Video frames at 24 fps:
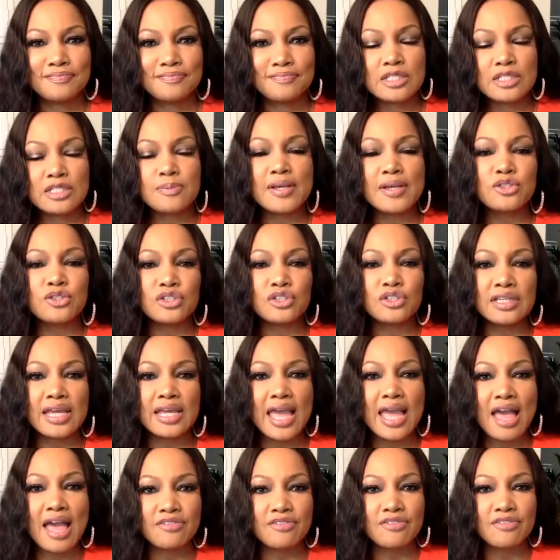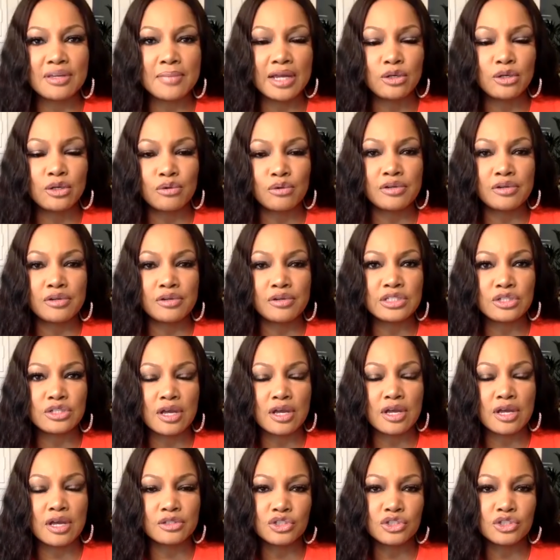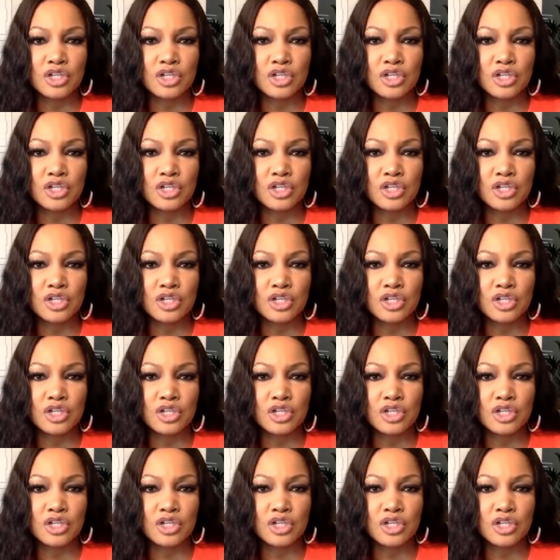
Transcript: especially having minorities on the